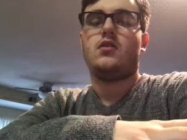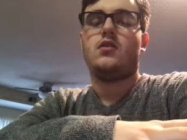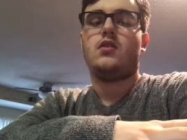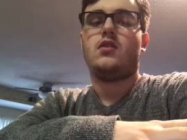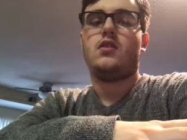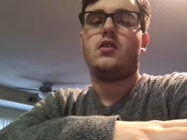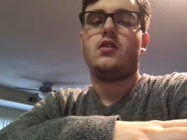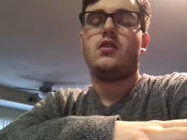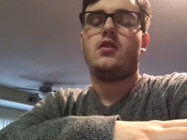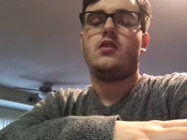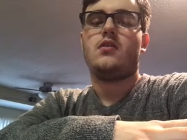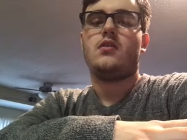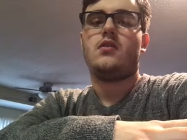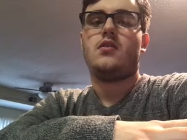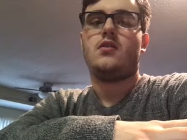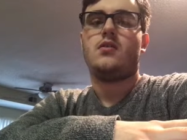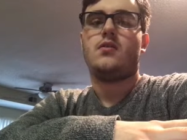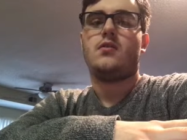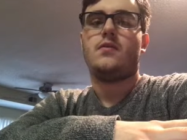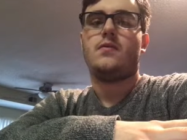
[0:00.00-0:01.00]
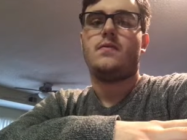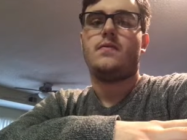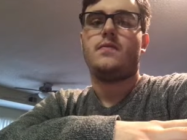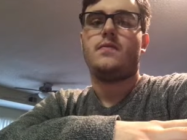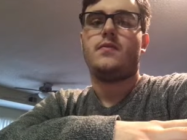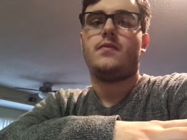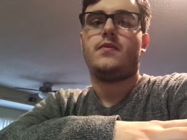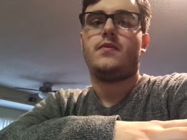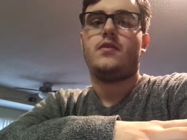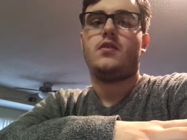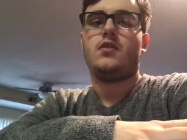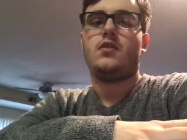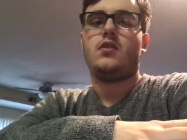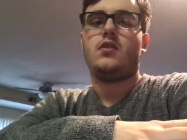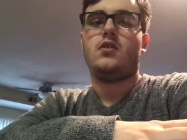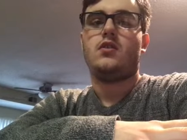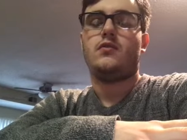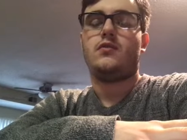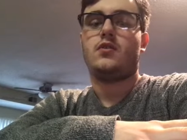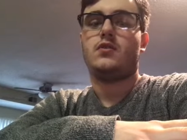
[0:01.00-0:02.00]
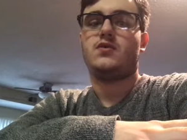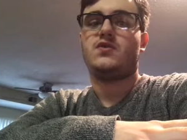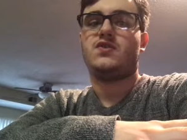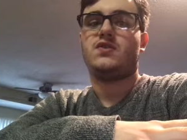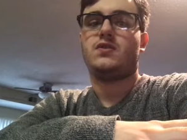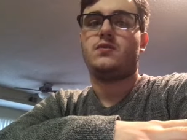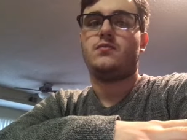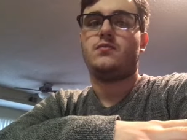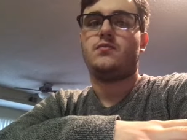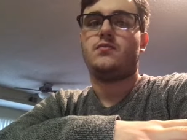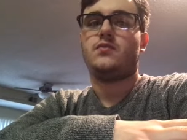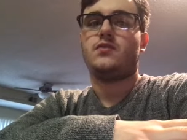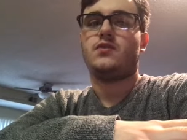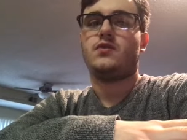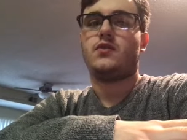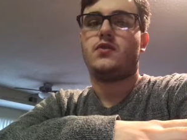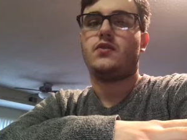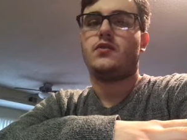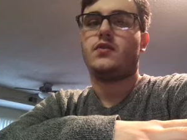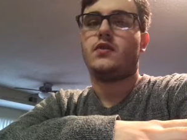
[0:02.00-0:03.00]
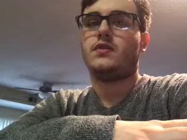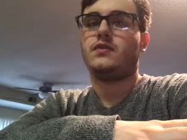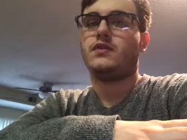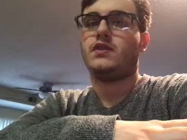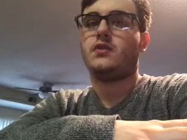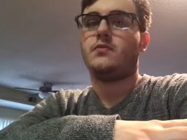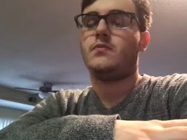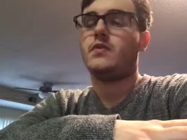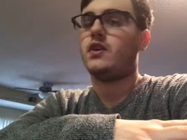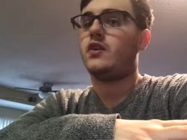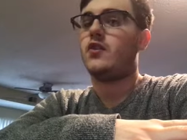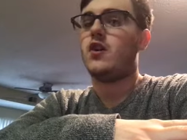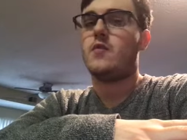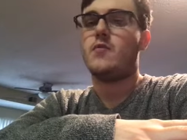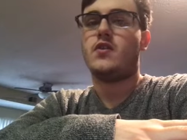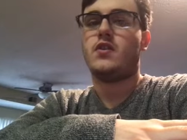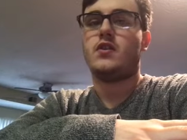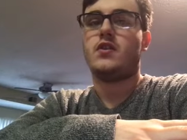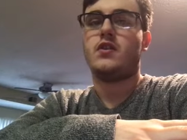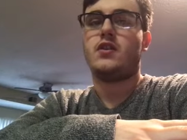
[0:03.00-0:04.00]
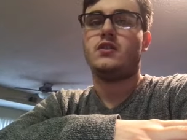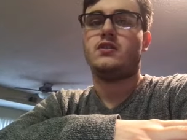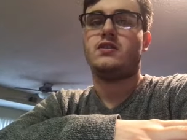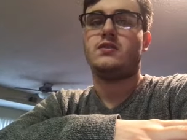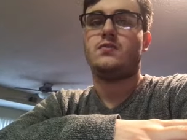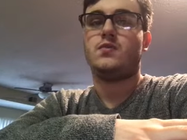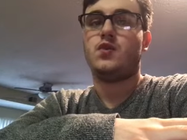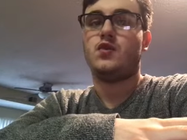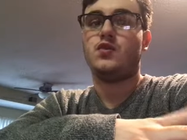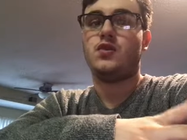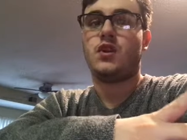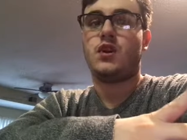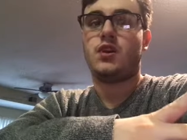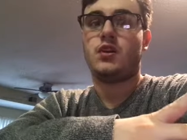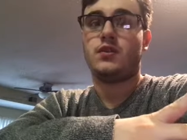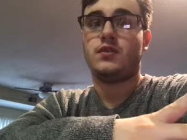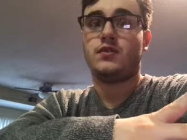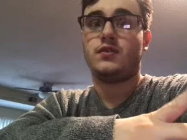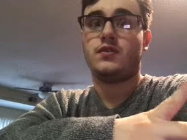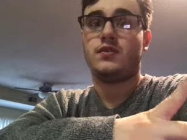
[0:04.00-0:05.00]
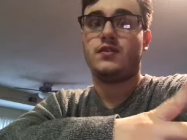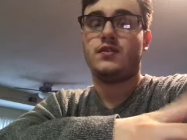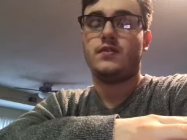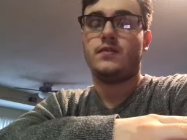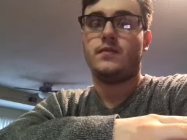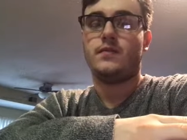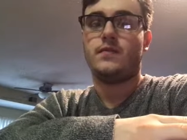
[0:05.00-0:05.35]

Yeah. And there were some certain things. Like my grandma got some new dogs.